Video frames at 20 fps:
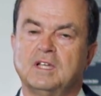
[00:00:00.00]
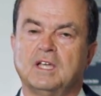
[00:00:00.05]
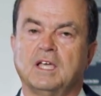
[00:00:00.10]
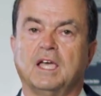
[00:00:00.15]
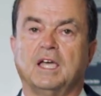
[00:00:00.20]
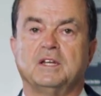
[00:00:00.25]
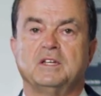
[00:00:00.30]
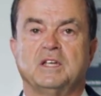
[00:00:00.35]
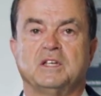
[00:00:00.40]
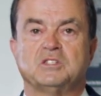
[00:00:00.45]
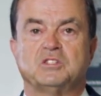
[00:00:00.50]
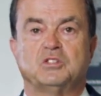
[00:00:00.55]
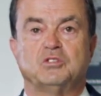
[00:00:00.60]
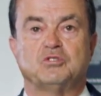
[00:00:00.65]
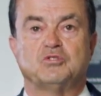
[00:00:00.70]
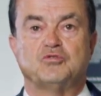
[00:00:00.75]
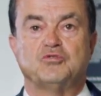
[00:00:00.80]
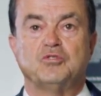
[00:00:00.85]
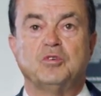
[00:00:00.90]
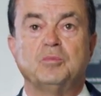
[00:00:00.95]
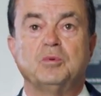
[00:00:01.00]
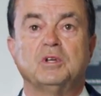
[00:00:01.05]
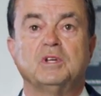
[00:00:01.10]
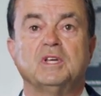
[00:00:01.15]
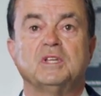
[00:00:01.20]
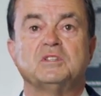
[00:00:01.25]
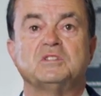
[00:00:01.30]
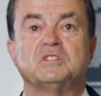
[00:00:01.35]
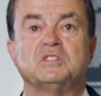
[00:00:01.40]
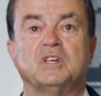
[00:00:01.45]
and has
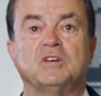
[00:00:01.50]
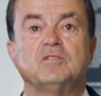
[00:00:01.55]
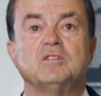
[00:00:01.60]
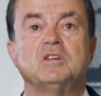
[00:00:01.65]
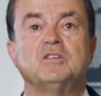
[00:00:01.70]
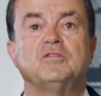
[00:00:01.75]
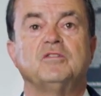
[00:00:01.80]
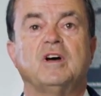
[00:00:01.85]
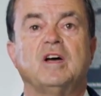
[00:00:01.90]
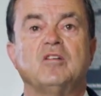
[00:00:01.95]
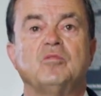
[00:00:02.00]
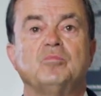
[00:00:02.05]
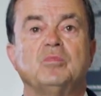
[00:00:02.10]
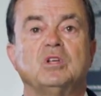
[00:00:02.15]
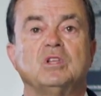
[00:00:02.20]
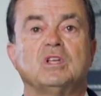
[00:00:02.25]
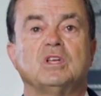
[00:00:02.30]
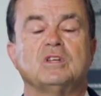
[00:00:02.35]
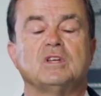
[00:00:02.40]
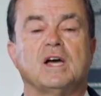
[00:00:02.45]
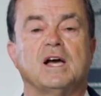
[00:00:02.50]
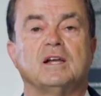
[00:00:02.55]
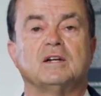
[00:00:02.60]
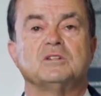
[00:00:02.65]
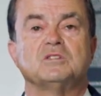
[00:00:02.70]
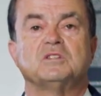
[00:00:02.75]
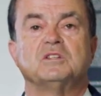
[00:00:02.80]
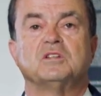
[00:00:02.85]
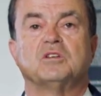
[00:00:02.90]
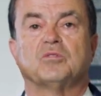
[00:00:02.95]
distributed seventy-five million
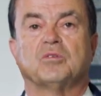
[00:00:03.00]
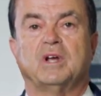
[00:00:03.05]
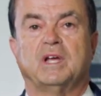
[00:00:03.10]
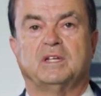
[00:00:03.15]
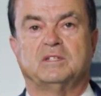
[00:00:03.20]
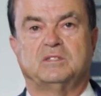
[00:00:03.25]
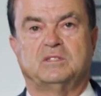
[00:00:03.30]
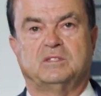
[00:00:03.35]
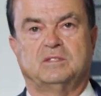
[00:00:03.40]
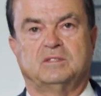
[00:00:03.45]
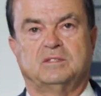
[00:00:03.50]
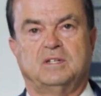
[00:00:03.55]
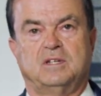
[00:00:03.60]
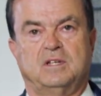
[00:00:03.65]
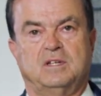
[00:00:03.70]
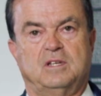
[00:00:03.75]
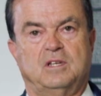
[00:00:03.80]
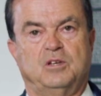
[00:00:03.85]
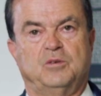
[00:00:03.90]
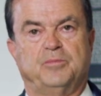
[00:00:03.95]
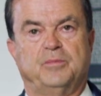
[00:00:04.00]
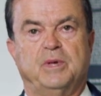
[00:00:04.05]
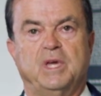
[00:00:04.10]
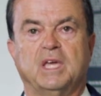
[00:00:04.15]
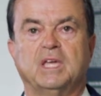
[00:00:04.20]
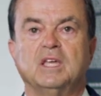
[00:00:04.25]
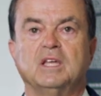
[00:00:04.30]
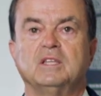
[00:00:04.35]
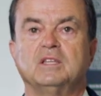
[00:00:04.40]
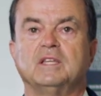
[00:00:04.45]
dollars in grants,
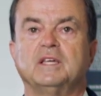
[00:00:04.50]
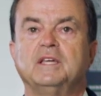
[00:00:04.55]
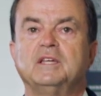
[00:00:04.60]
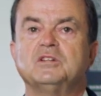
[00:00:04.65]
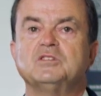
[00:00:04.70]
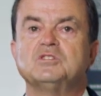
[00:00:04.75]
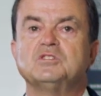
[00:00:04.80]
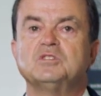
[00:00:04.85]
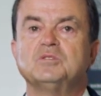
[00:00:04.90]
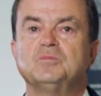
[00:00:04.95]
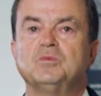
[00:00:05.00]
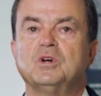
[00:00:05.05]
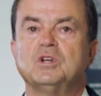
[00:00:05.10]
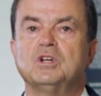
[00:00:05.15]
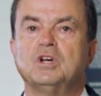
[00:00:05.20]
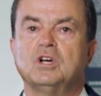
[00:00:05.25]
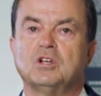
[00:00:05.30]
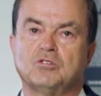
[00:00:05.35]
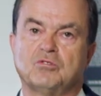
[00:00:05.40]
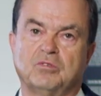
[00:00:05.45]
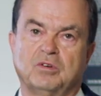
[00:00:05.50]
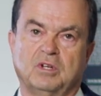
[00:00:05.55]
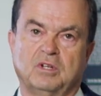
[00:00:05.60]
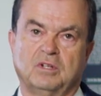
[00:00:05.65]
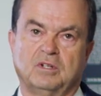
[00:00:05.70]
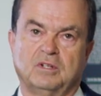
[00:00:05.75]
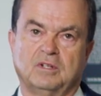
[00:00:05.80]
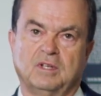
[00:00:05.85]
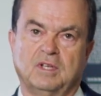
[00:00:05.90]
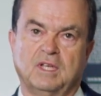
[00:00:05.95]
making Leadership one hundred
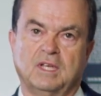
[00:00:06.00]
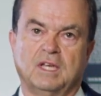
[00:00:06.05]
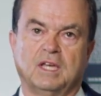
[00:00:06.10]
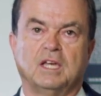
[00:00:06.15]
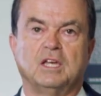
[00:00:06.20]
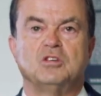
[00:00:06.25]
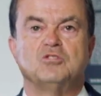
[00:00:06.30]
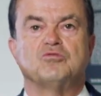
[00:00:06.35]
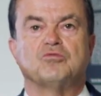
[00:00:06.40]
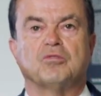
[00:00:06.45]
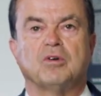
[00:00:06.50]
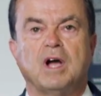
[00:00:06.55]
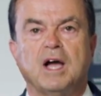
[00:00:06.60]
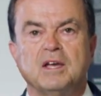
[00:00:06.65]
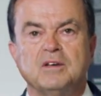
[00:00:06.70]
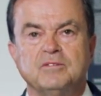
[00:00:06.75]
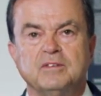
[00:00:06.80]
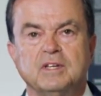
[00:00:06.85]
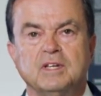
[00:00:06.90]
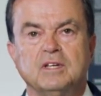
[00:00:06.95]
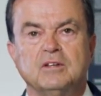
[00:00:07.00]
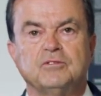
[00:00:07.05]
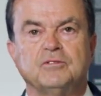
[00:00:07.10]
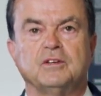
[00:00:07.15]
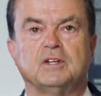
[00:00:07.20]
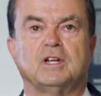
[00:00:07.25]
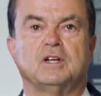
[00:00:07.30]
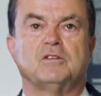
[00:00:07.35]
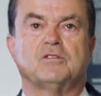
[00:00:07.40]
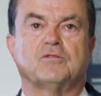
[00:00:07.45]
a driving
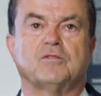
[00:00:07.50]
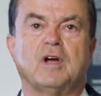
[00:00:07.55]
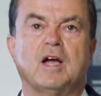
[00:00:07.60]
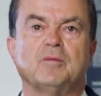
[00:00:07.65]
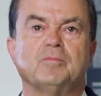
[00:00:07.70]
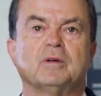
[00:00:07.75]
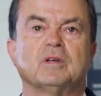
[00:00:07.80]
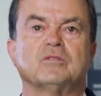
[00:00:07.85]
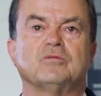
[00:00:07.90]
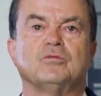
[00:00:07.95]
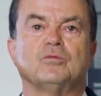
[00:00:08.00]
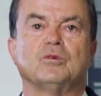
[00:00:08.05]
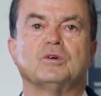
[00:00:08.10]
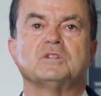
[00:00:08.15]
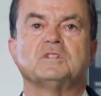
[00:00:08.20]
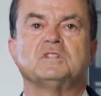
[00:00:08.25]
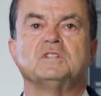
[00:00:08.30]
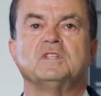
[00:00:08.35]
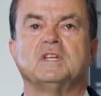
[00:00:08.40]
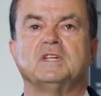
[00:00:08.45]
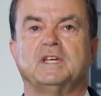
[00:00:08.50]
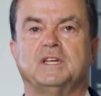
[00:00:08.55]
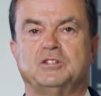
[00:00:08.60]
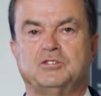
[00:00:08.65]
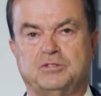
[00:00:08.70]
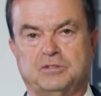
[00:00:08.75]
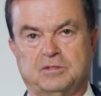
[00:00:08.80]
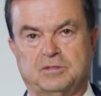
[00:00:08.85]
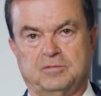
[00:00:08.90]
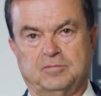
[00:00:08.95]
philanthropic force in the nation.